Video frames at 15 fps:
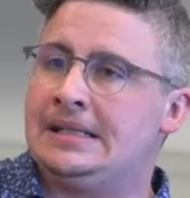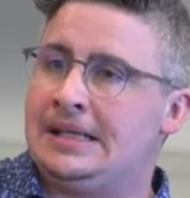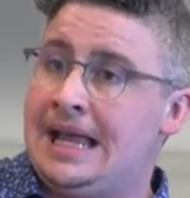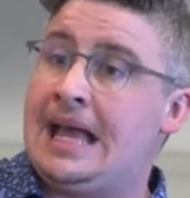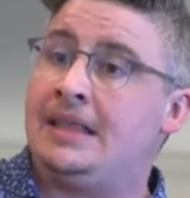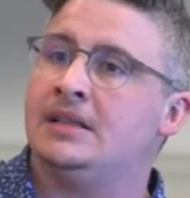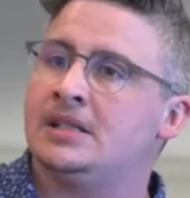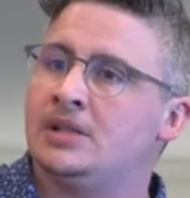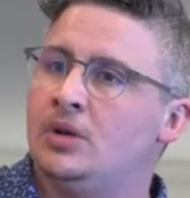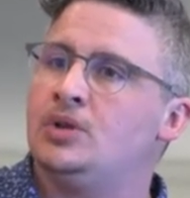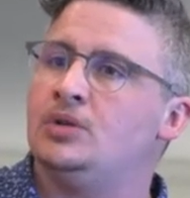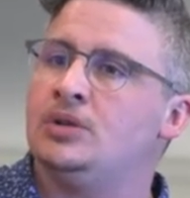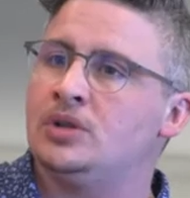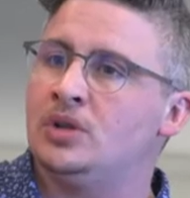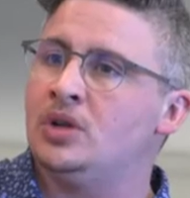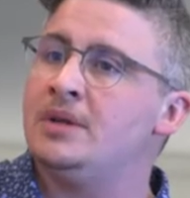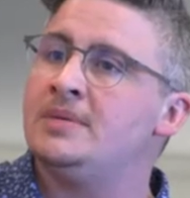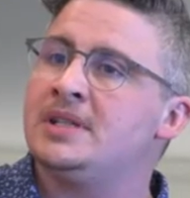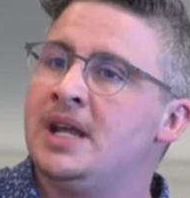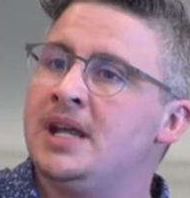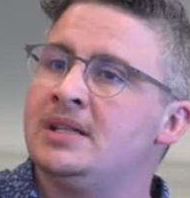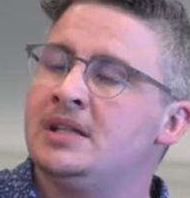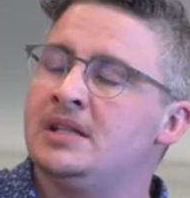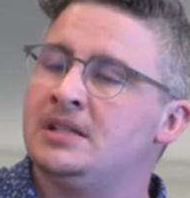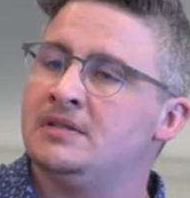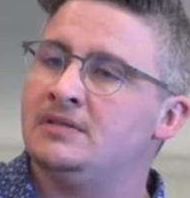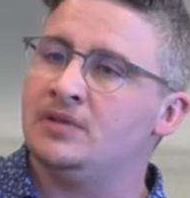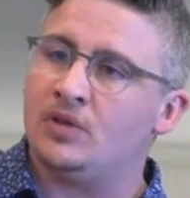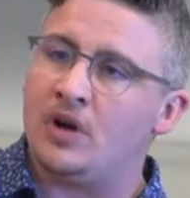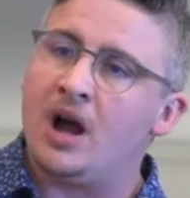at the social circumstances
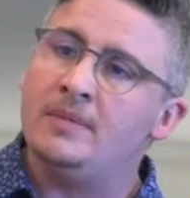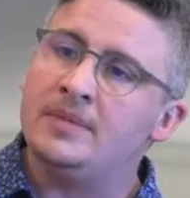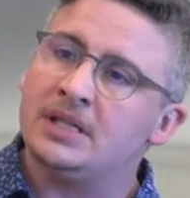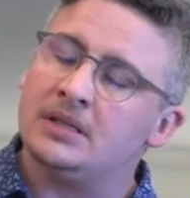of crimes,